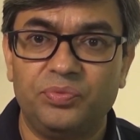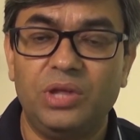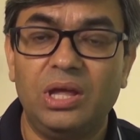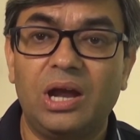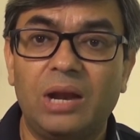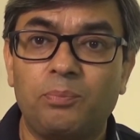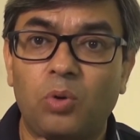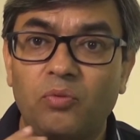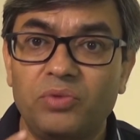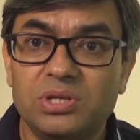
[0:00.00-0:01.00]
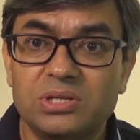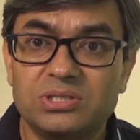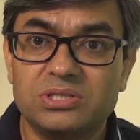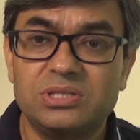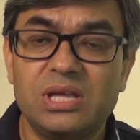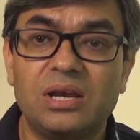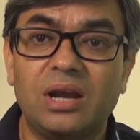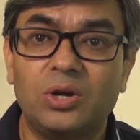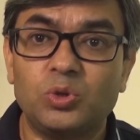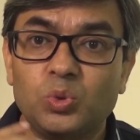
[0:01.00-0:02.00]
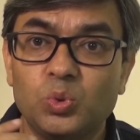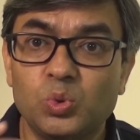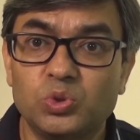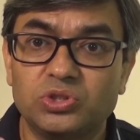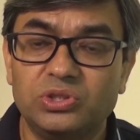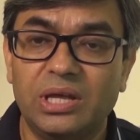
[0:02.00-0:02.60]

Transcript: there are provisions, there are tools,